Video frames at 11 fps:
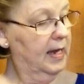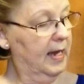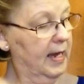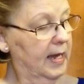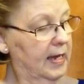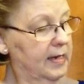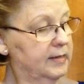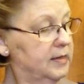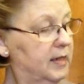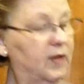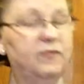
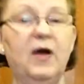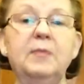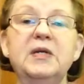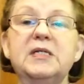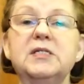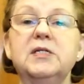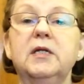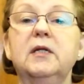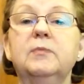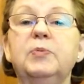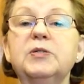And if I'm
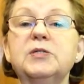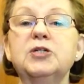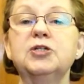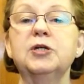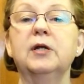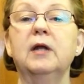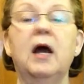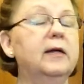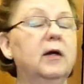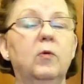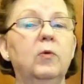extended position,
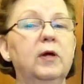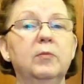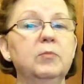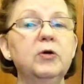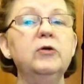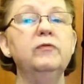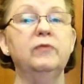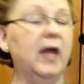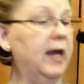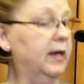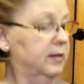I don't want to move
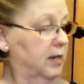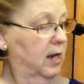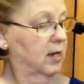that.